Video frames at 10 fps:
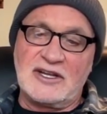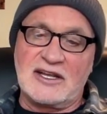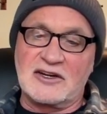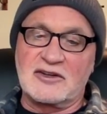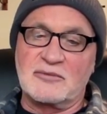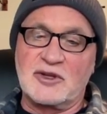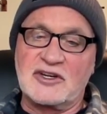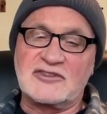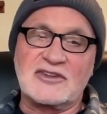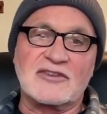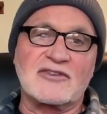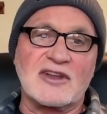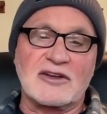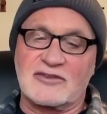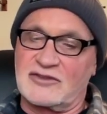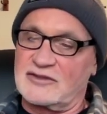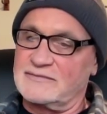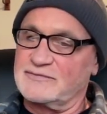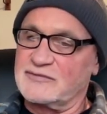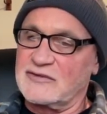and a diminished is 6.
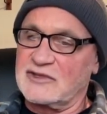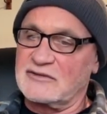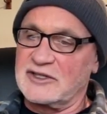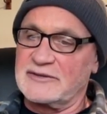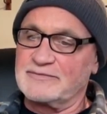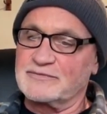All right.